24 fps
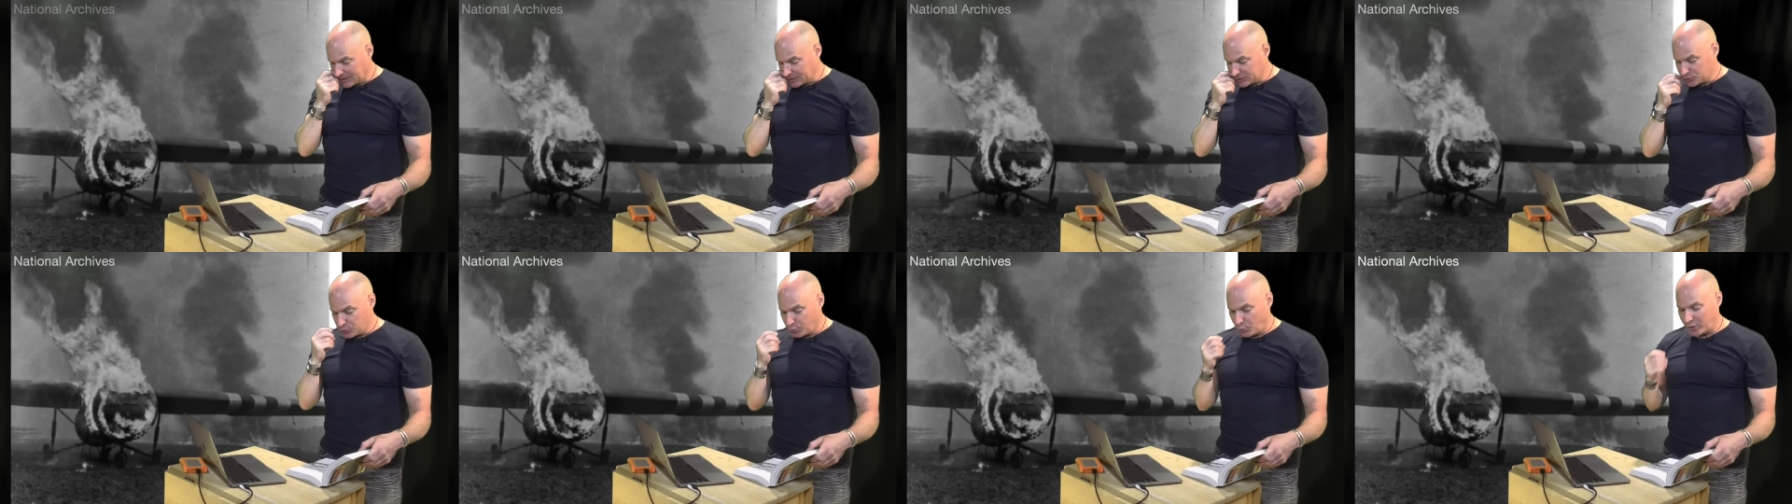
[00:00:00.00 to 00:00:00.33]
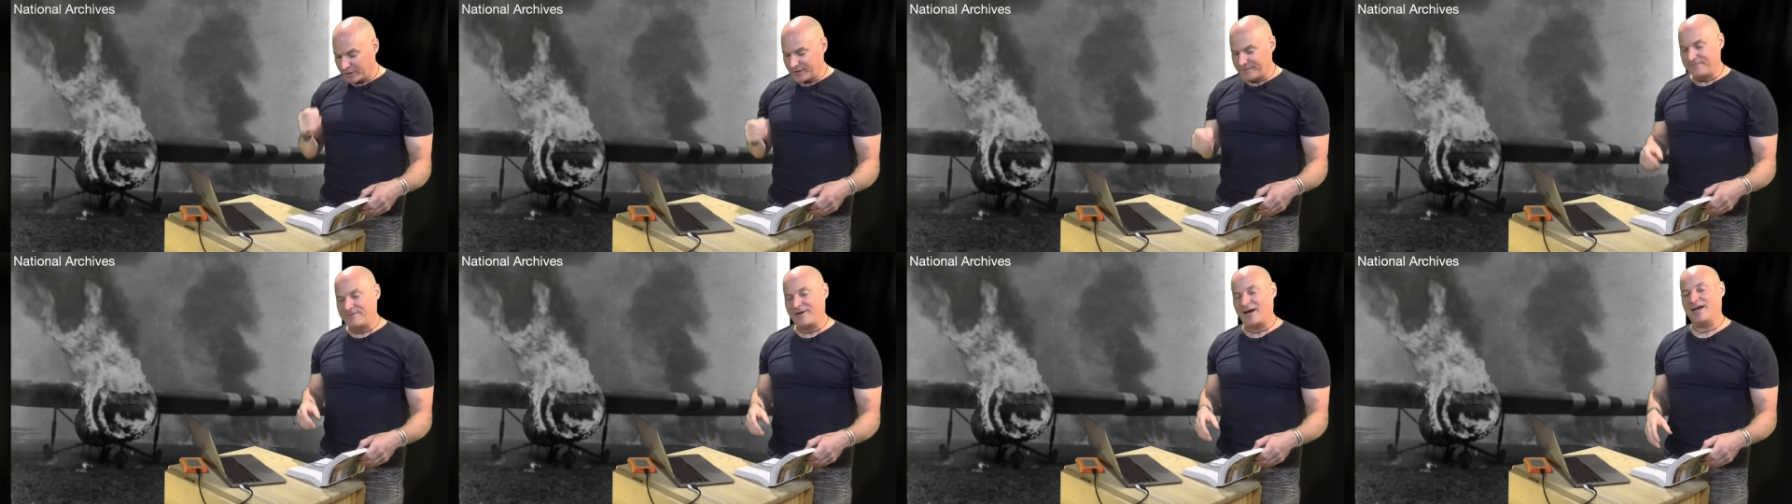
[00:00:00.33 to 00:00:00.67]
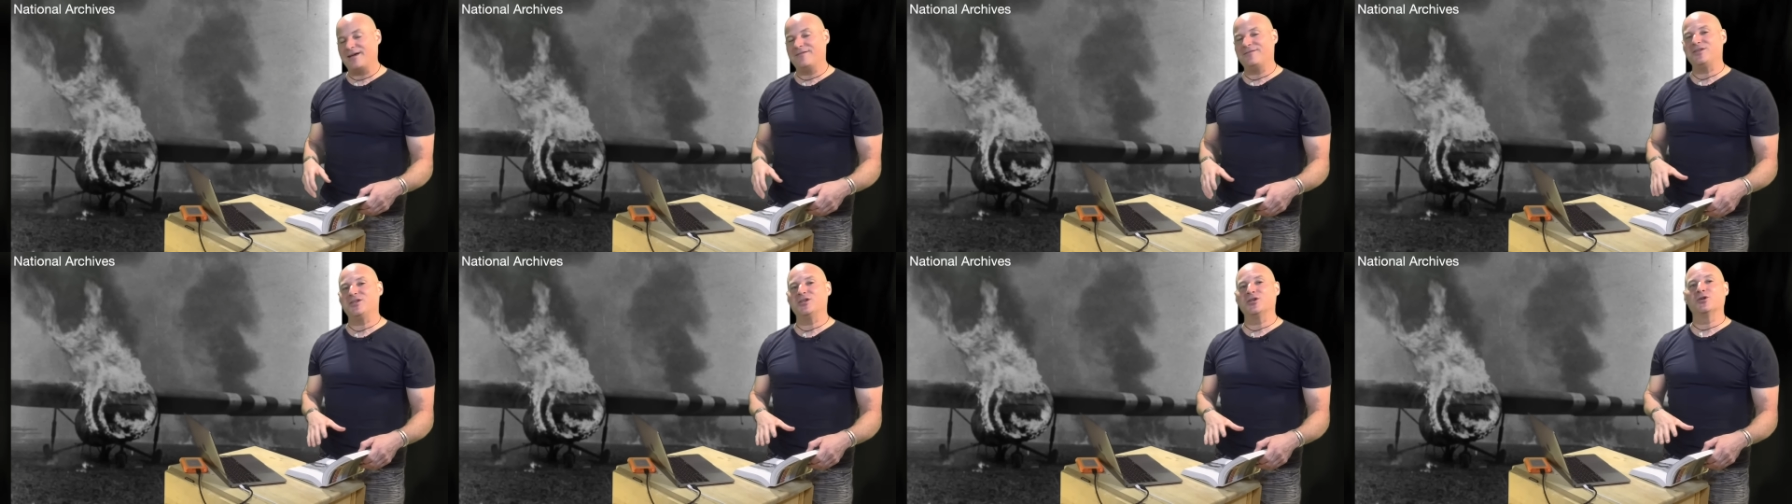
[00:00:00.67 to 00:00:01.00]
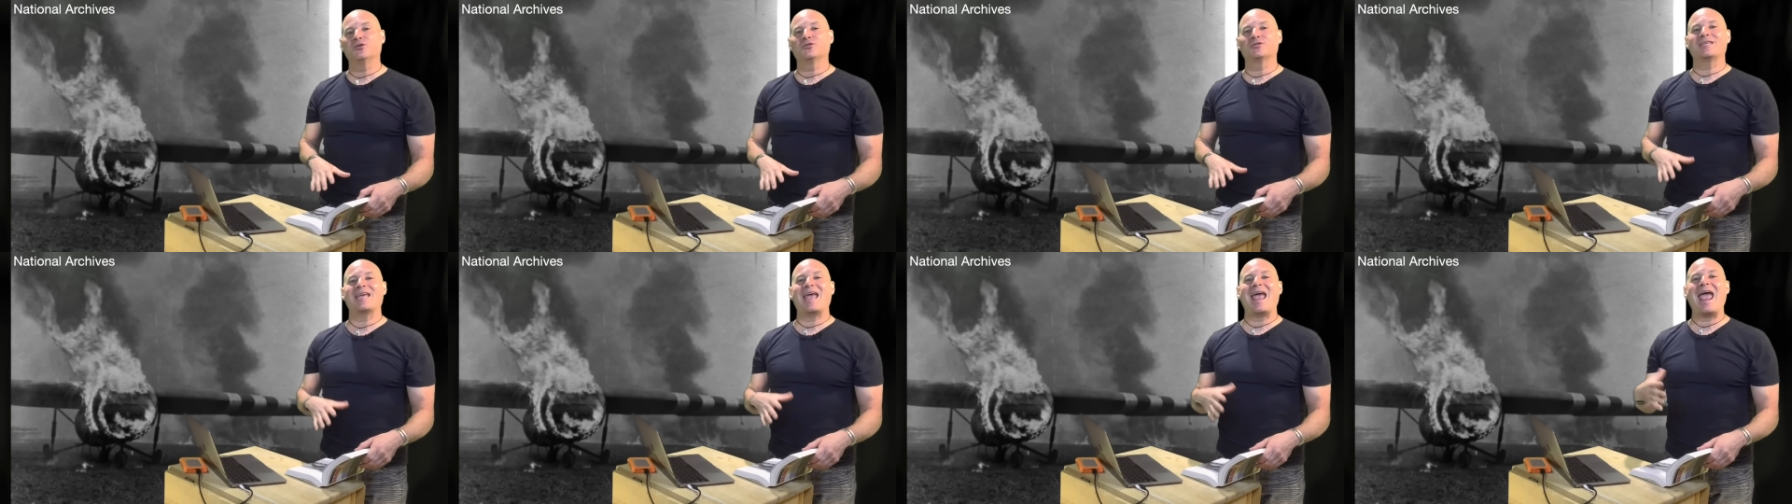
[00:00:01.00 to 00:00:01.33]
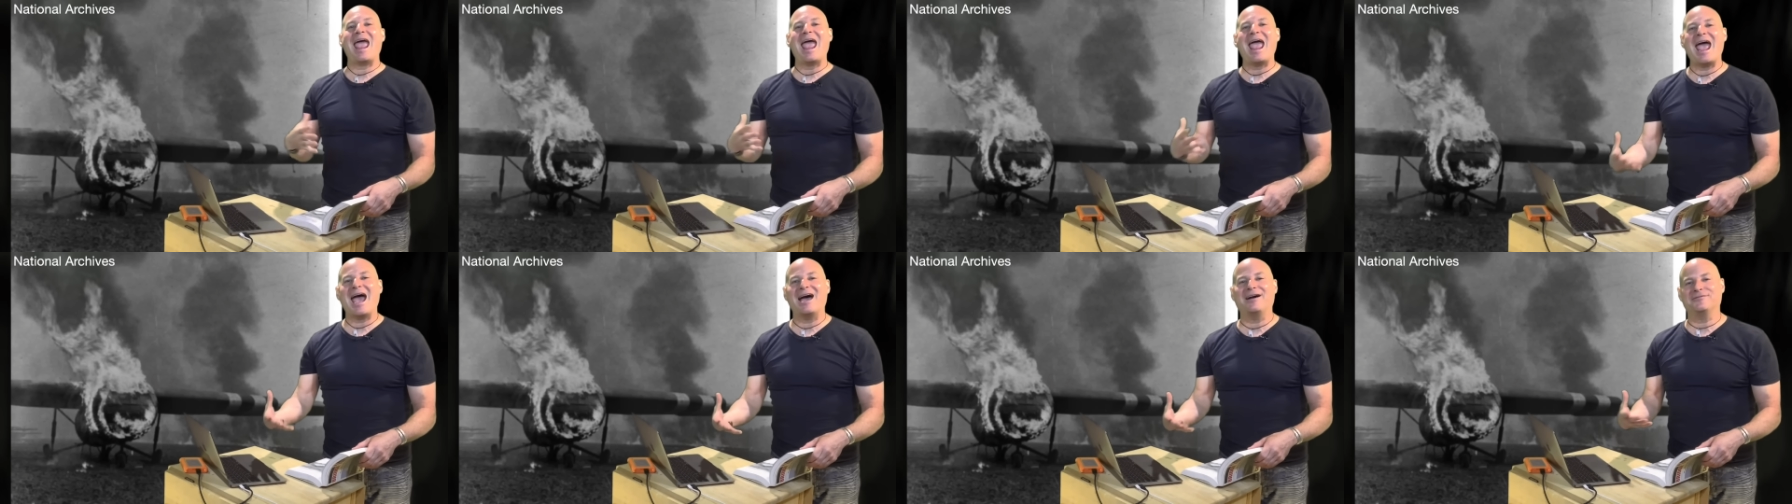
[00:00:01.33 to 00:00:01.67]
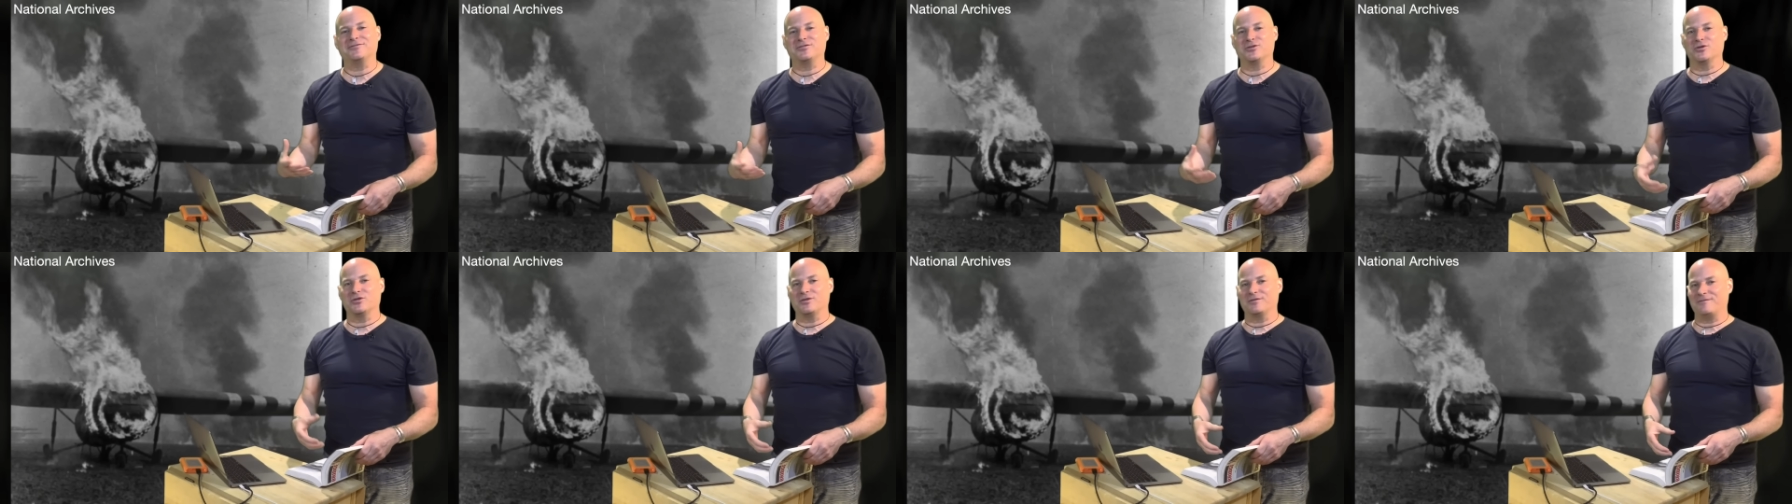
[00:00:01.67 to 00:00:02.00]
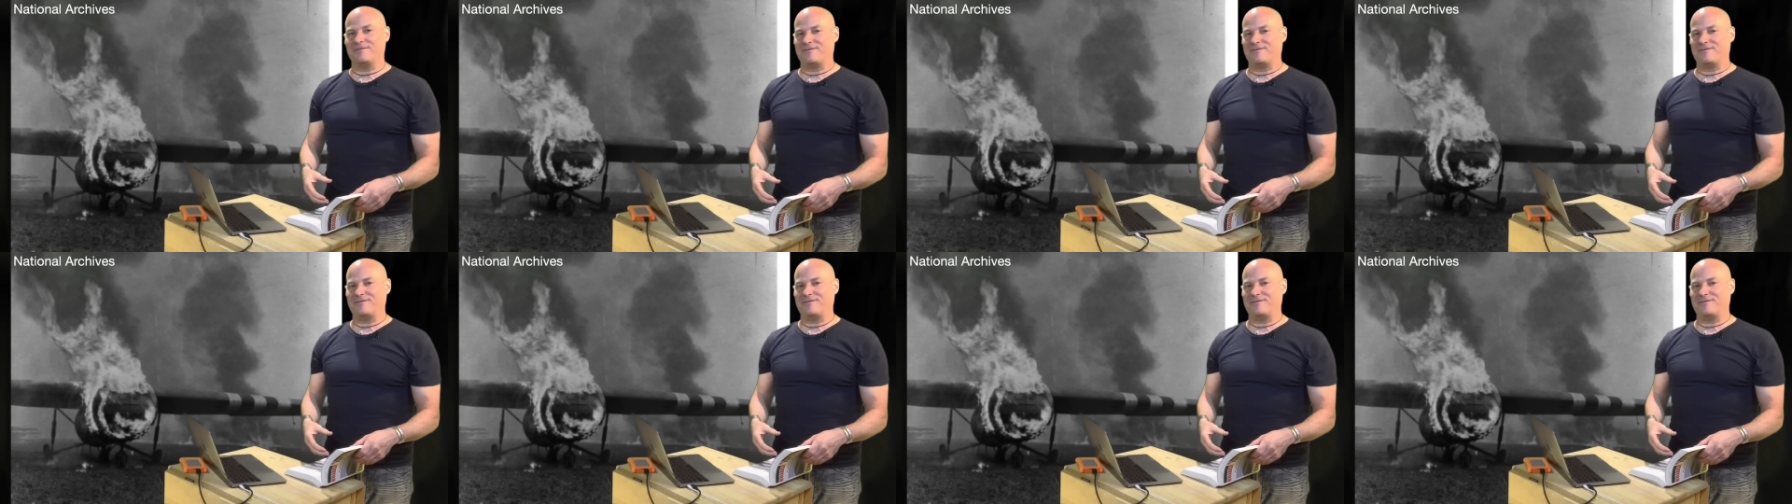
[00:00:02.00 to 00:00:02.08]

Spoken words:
25 years after the